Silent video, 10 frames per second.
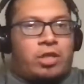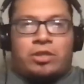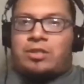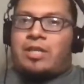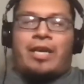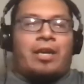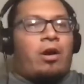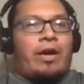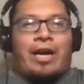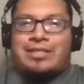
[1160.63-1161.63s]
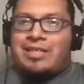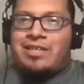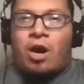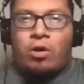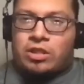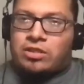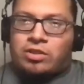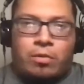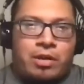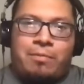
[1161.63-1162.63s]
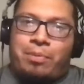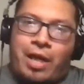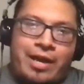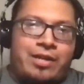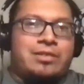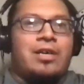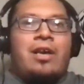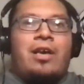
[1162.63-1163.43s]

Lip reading: You're taking all kinds of notes on so many players.